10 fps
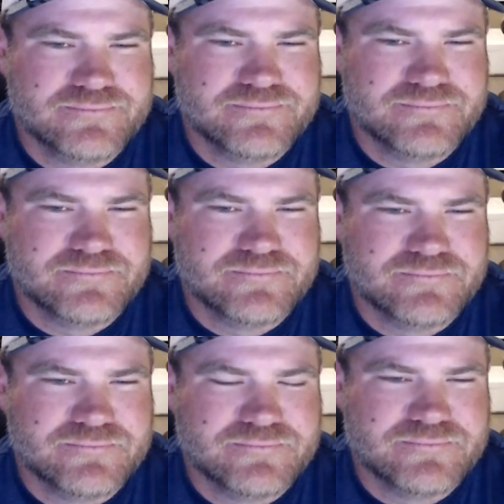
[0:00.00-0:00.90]

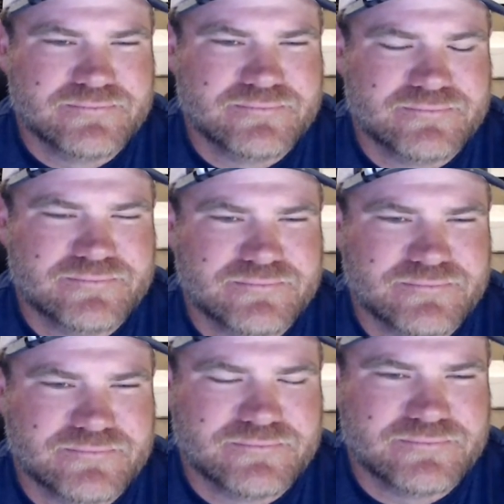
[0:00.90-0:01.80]

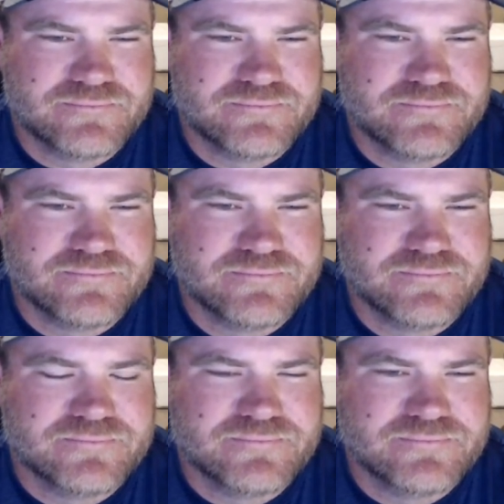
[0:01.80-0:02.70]

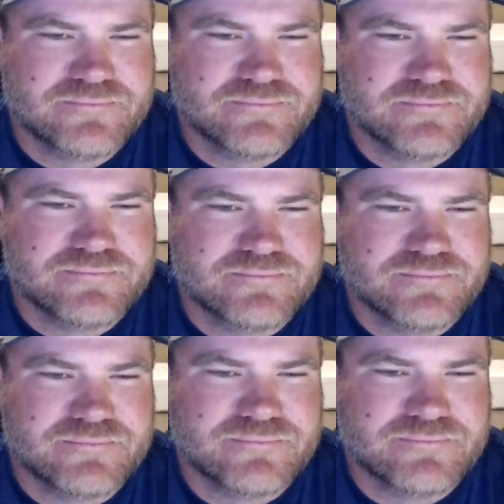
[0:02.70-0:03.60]

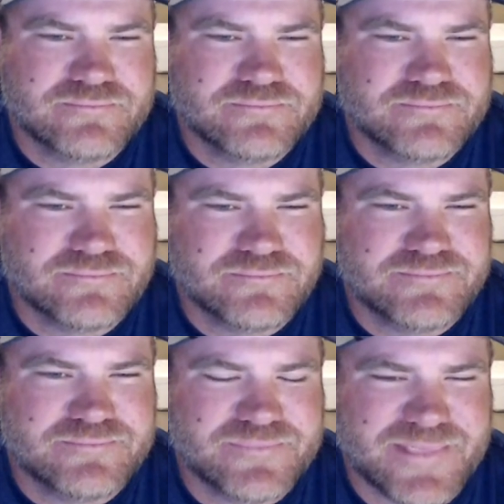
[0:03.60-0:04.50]

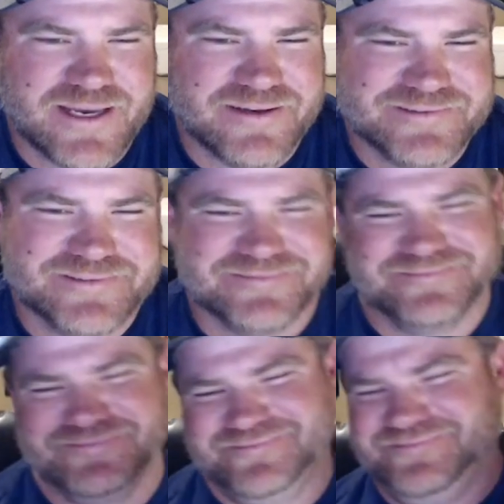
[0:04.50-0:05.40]
[no speech]